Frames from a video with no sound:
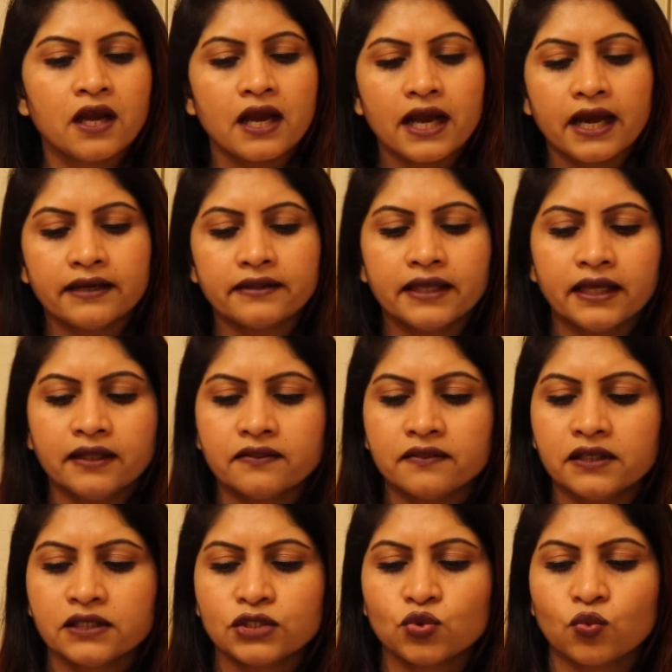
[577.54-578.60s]
and then
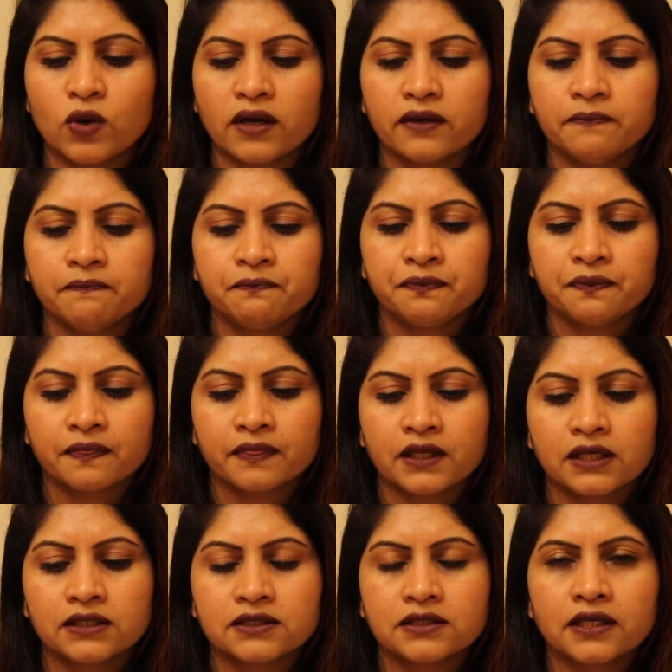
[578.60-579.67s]
this one
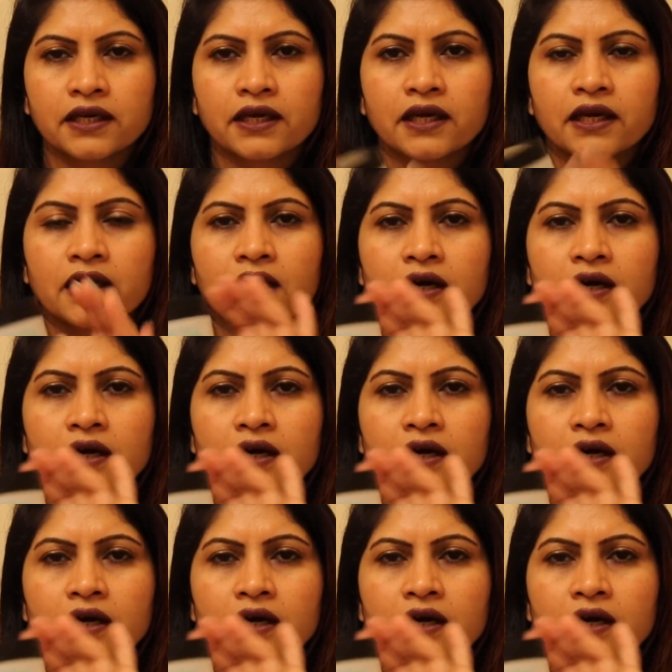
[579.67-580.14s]
is a